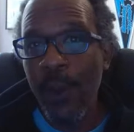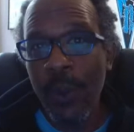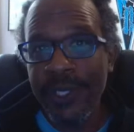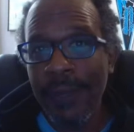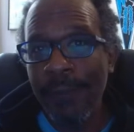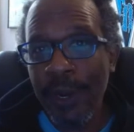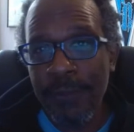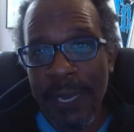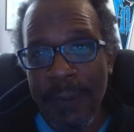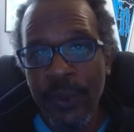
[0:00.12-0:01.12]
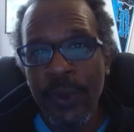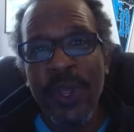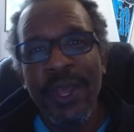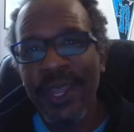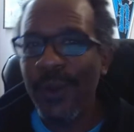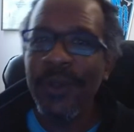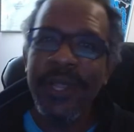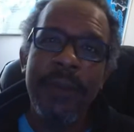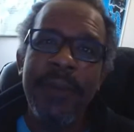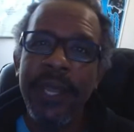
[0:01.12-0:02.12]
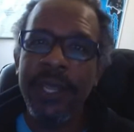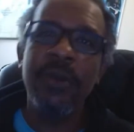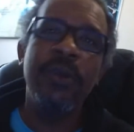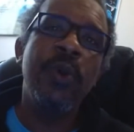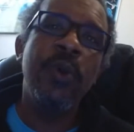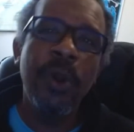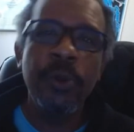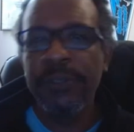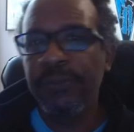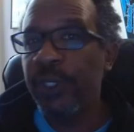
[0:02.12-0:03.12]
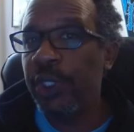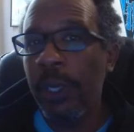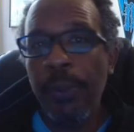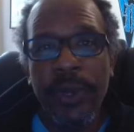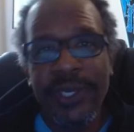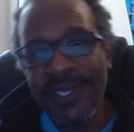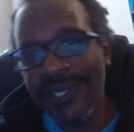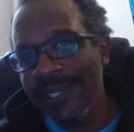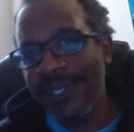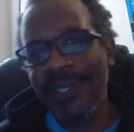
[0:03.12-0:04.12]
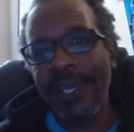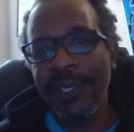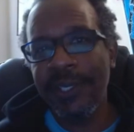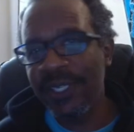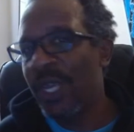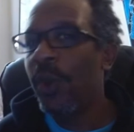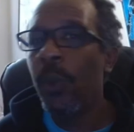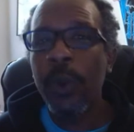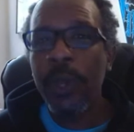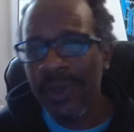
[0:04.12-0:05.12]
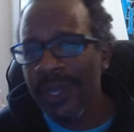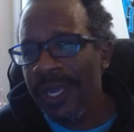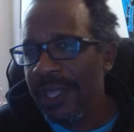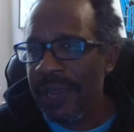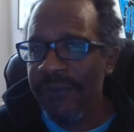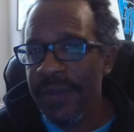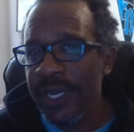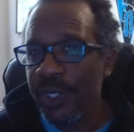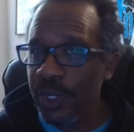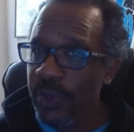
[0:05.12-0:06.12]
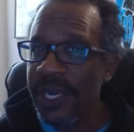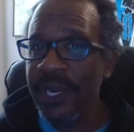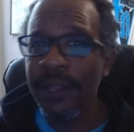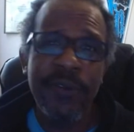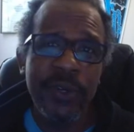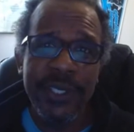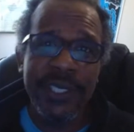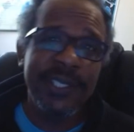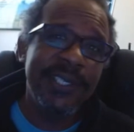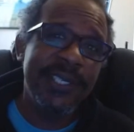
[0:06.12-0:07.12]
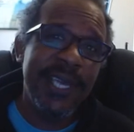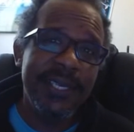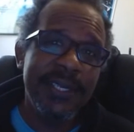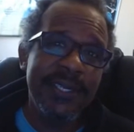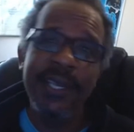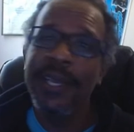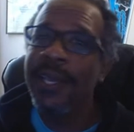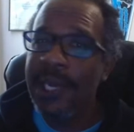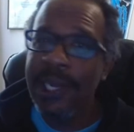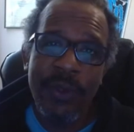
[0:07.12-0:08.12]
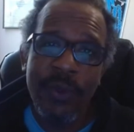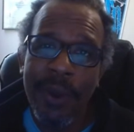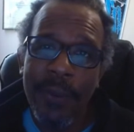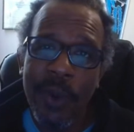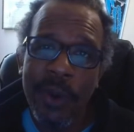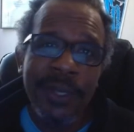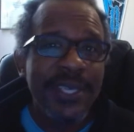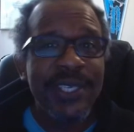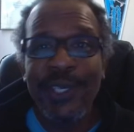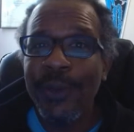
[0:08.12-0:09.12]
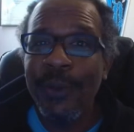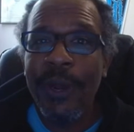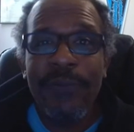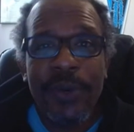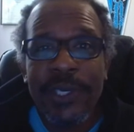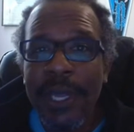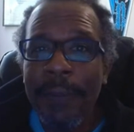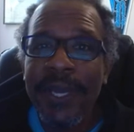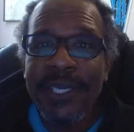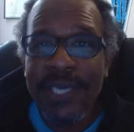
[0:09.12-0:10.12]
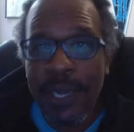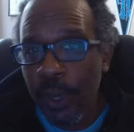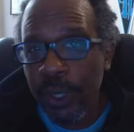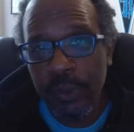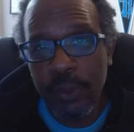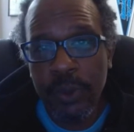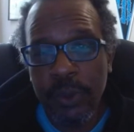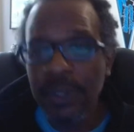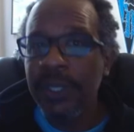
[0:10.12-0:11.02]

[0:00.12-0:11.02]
What's up, party people? Carolina Mike here, your host for SharePoint in 60 Seconds, where you can get the information you need in the first 60 seconds. And if you want more, stick around for a step by step run through.